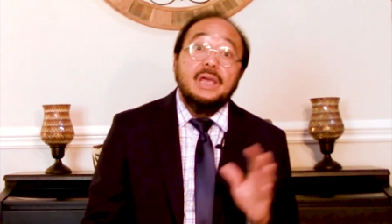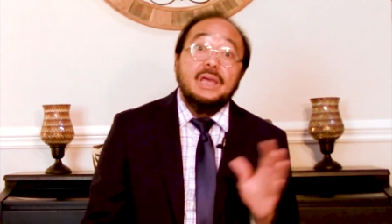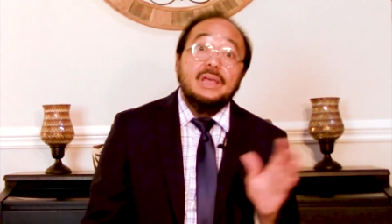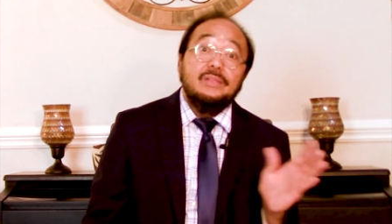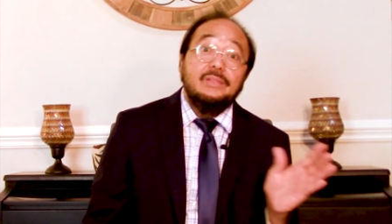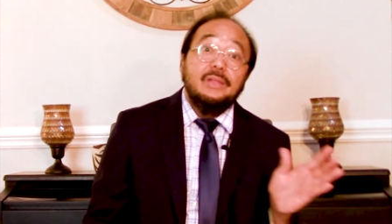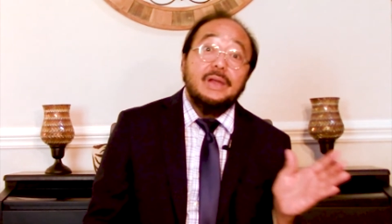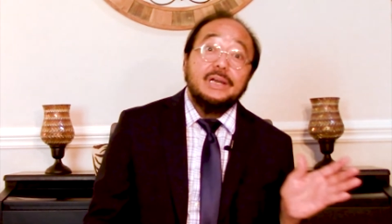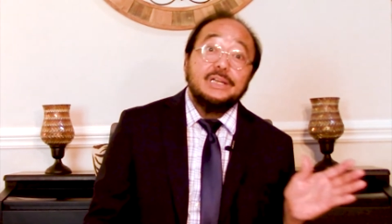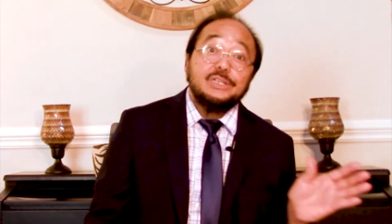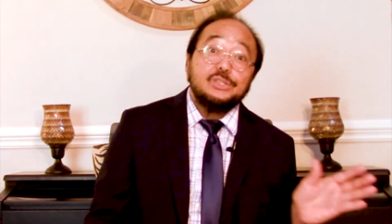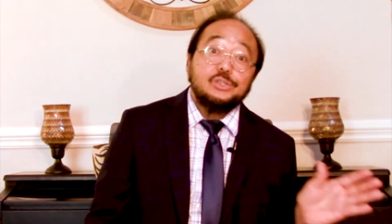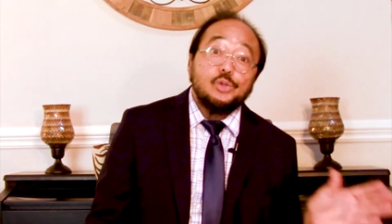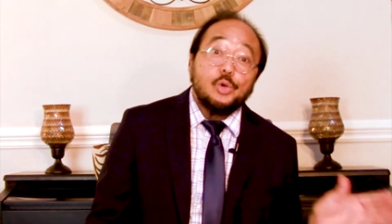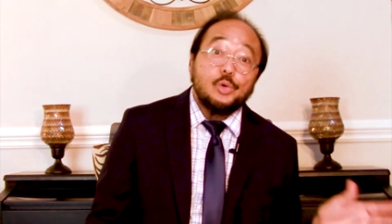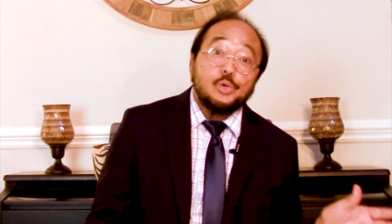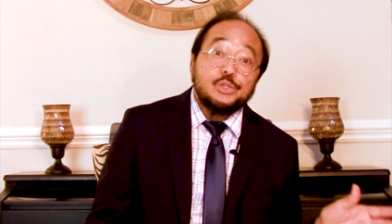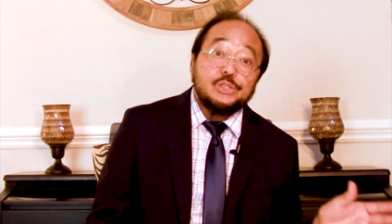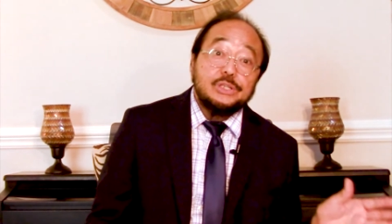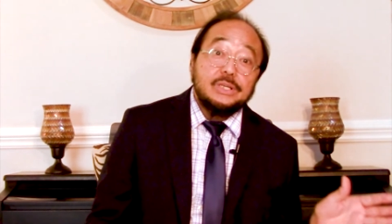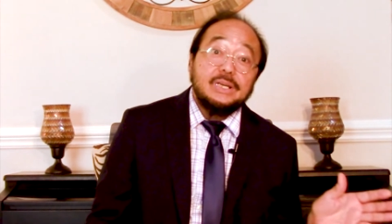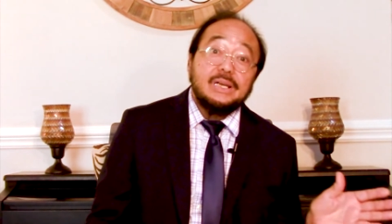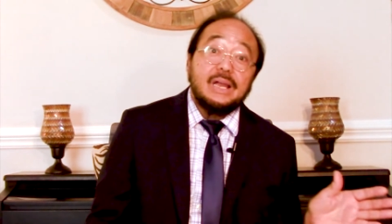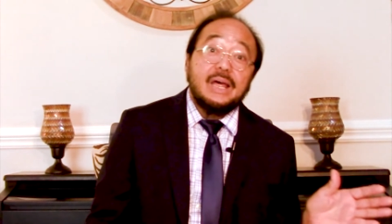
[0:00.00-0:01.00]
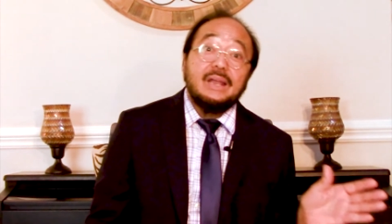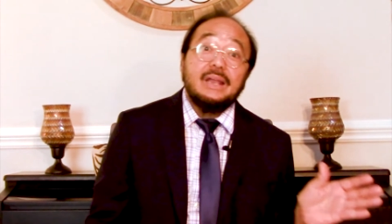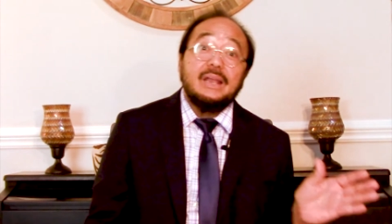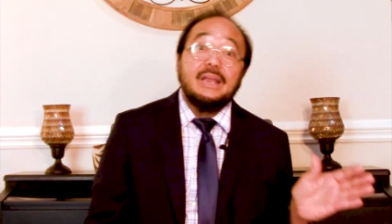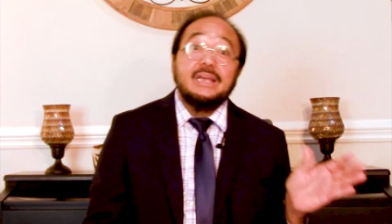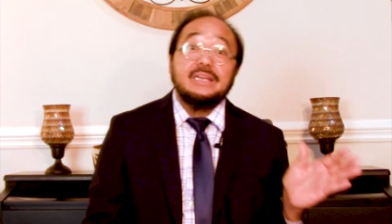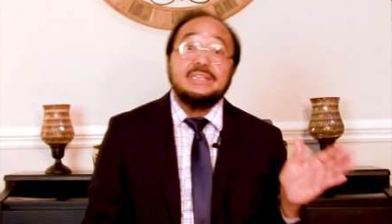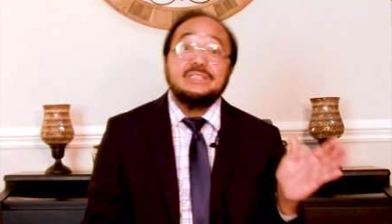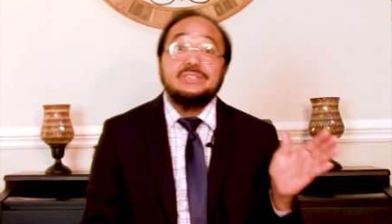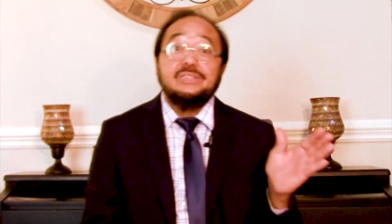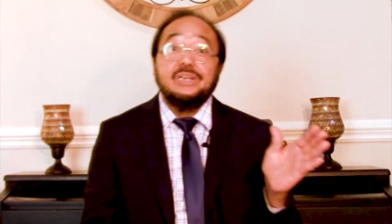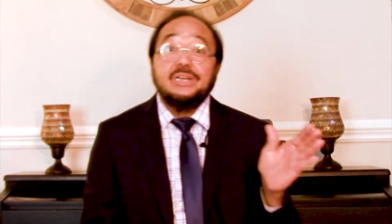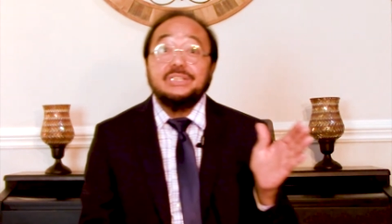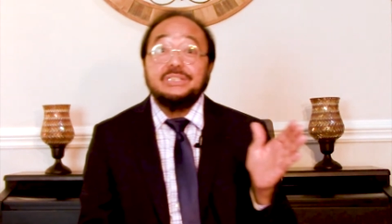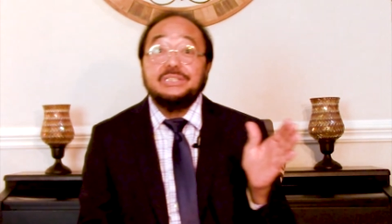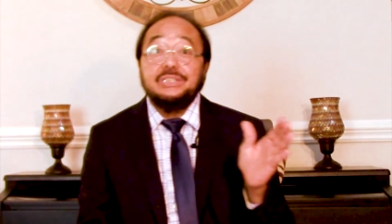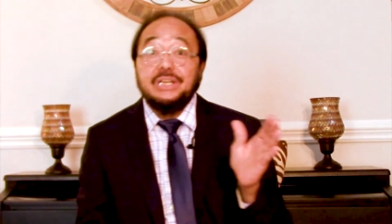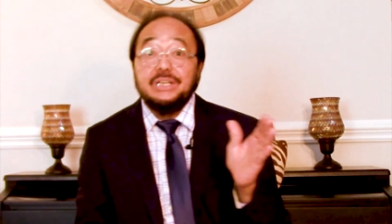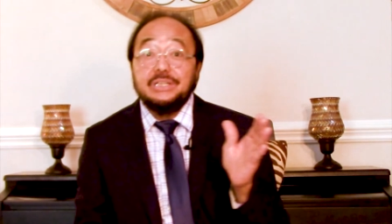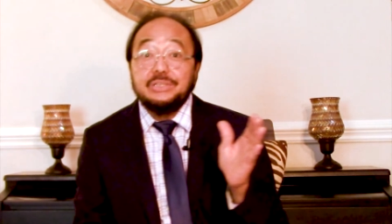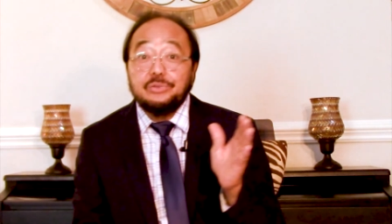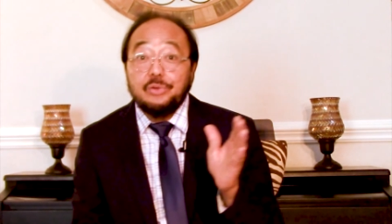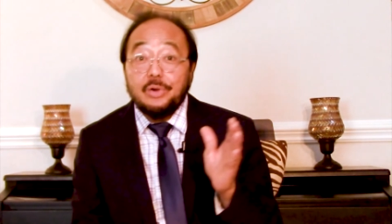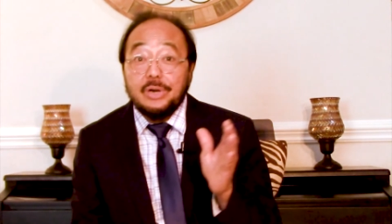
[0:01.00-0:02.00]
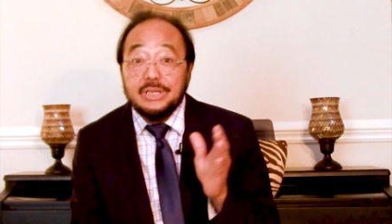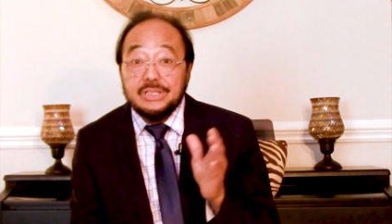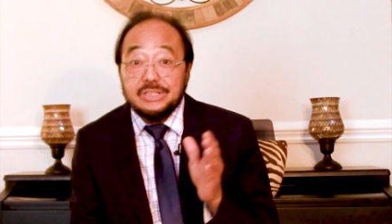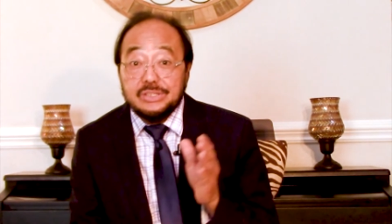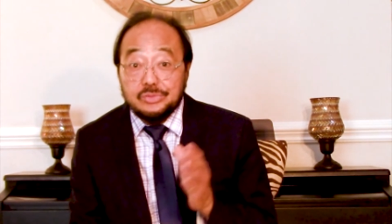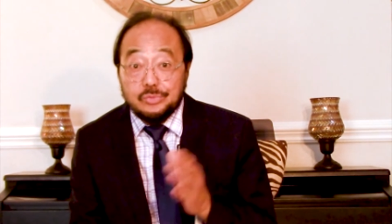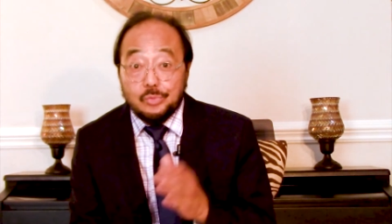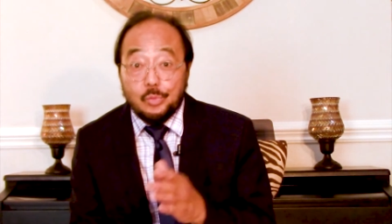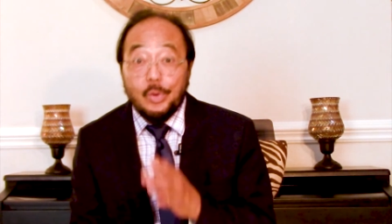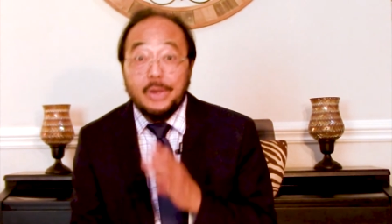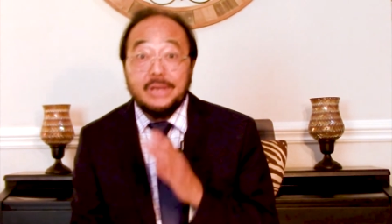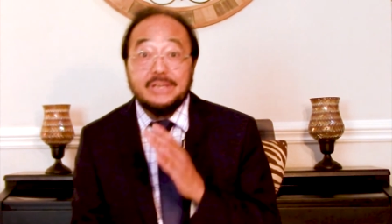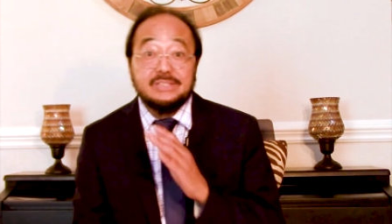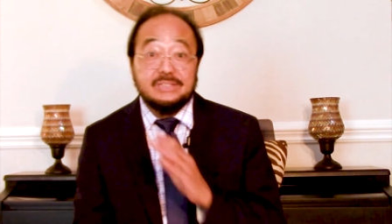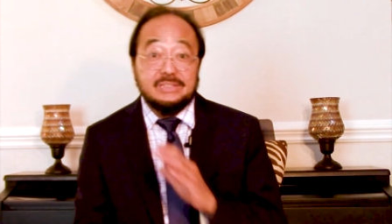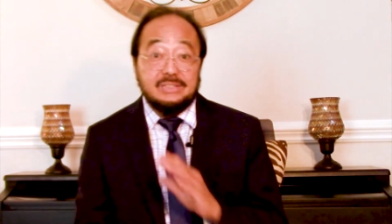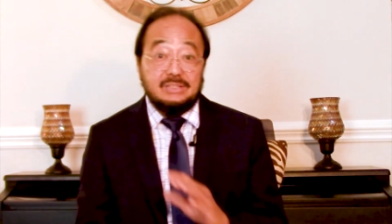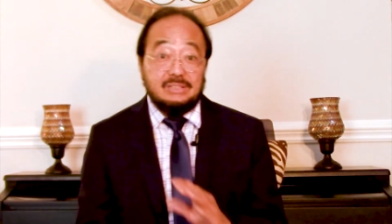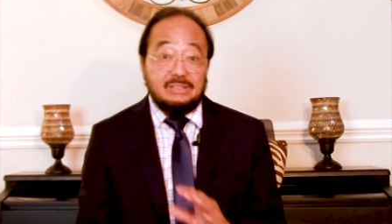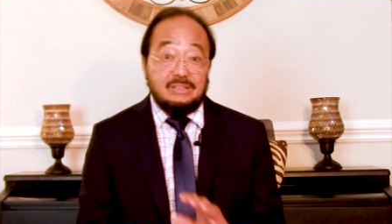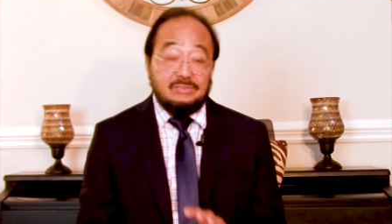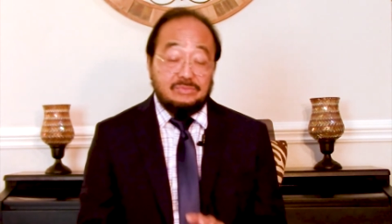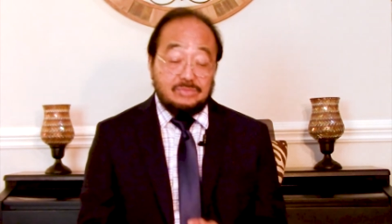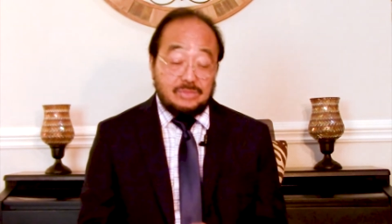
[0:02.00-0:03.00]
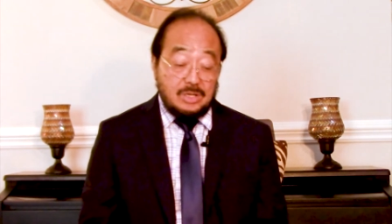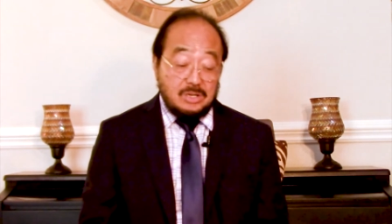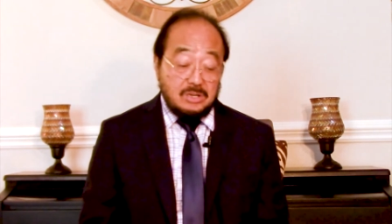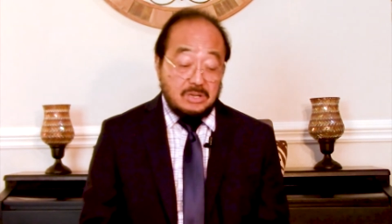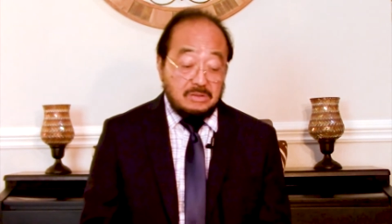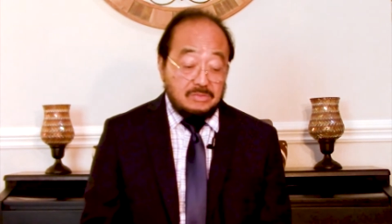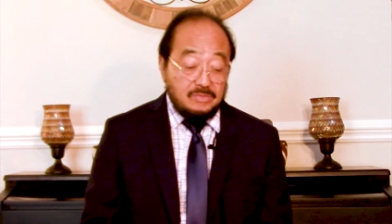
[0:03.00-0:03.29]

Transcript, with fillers: there is no sin unless there's the transgressing of the law.